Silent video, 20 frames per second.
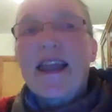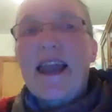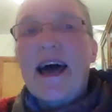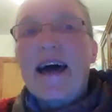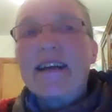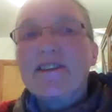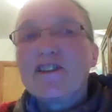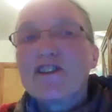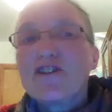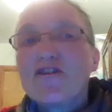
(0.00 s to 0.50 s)
that
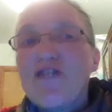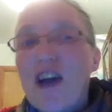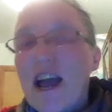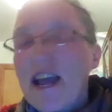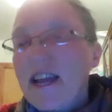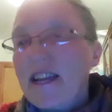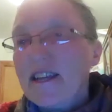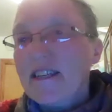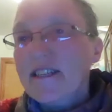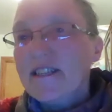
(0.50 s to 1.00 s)
land
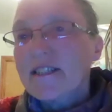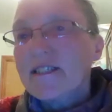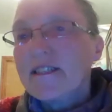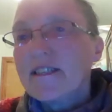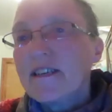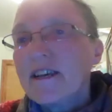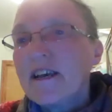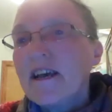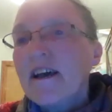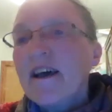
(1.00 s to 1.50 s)

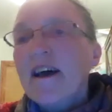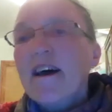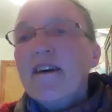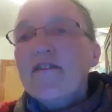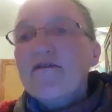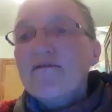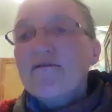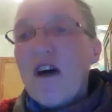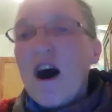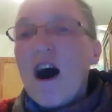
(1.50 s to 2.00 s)
grazed
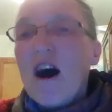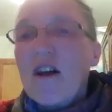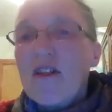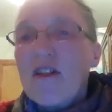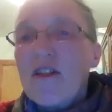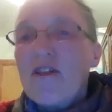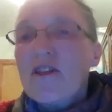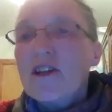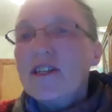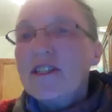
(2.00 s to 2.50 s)

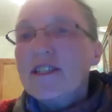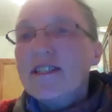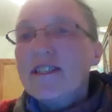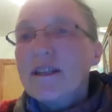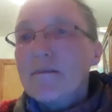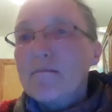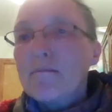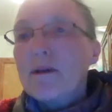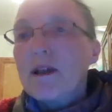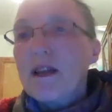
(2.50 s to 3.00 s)
rather than
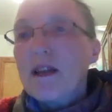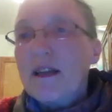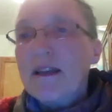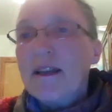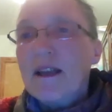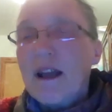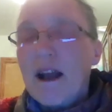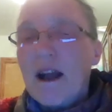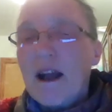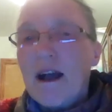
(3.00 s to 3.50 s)

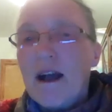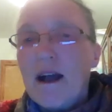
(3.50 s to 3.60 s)
simply,